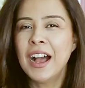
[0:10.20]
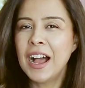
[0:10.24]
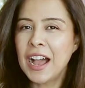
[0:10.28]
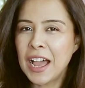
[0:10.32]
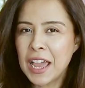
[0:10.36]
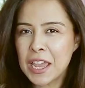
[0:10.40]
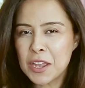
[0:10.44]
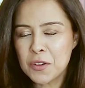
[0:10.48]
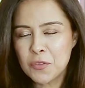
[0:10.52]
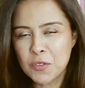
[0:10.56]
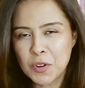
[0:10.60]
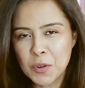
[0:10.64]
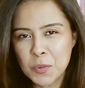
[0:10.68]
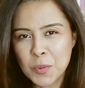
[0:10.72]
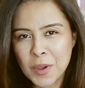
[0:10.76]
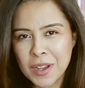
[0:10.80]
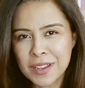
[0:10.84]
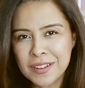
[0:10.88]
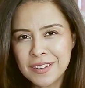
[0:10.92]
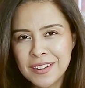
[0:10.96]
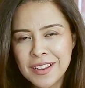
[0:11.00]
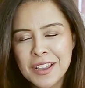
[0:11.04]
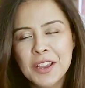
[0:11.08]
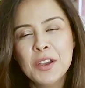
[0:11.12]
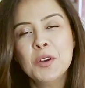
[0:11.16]
Hi
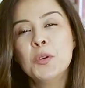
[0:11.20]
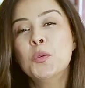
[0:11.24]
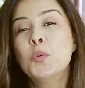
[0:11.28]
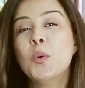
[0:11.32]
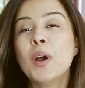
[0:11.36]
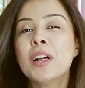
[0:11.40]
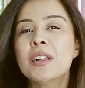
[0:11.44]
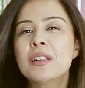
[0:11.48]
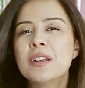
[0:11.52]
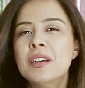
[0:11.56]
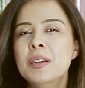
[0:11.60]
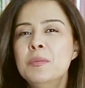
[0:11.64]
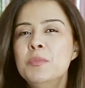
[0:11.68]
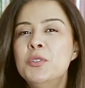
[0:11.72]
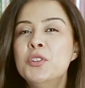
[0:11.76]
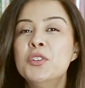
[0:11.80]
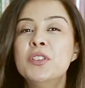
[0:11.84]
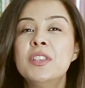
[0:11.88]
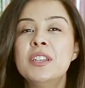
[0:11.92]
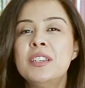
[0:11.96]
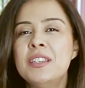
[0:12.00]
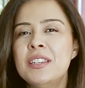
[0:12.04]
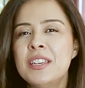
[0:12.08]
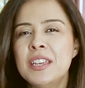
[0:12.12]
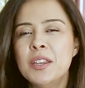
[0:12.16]
everyone, welcome to
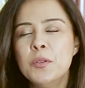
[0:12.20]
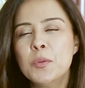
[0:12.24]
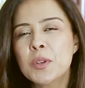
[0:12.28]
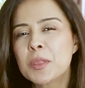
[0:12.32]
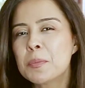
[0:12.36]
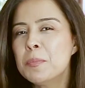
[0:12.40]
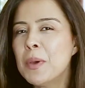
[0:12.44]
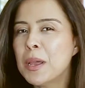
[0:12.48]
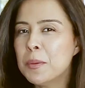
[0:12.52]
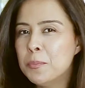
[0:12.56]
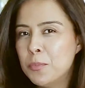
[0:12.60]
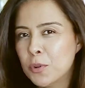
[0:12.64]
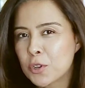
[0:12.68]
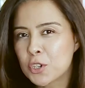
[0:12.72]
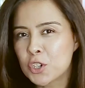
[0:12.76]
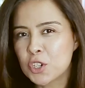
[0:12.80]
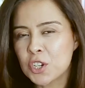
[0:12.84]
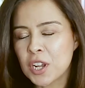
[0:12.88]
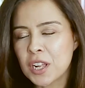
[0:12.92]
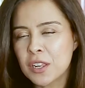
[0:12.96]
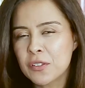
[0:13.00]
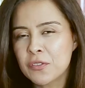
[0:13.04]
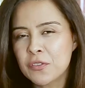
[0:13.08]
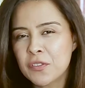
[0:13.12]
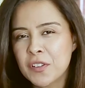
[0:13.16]
the Tea with My
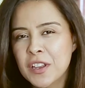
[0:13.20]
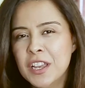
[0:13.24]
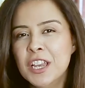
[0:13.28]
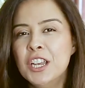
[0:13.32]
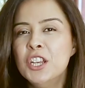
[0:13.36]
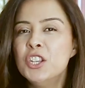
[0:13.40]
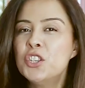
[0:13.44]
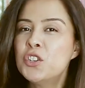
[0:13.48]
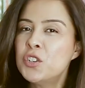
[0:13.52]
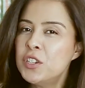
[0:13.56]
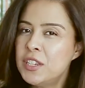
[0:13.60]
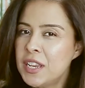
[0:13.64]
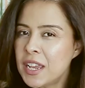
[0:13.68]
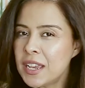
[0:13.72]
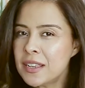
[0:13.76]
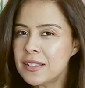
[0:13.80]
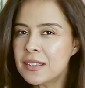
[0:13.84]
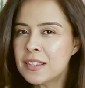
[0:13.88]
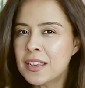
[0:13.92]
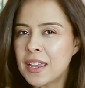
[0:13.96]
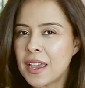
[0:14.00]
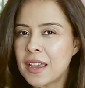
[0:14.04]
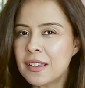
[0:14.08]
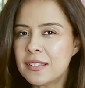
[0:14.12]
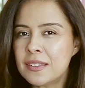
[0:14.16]
Bookshelf. Today's
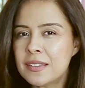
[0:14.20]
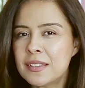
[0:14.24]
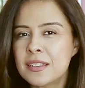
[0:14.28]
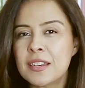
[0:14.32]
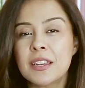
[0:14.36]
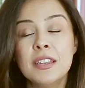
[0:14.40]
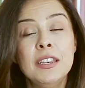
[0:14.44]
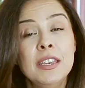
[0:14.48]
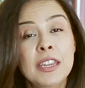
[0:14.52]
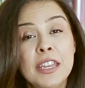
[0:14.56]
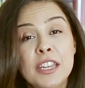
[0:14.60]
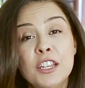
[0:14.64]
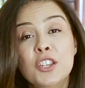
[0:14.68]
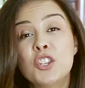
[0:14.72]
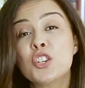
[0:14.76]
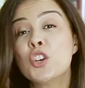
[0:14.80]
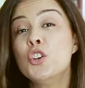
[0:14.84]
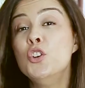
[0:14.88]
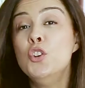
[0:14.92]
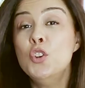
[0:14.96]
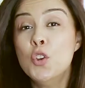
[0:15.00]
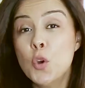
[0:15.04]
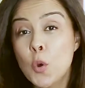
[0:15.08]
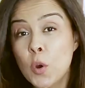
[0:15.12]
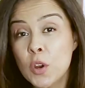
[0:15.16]
guest needs
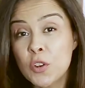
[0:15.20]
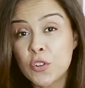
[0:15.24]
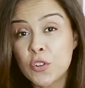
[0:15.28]
no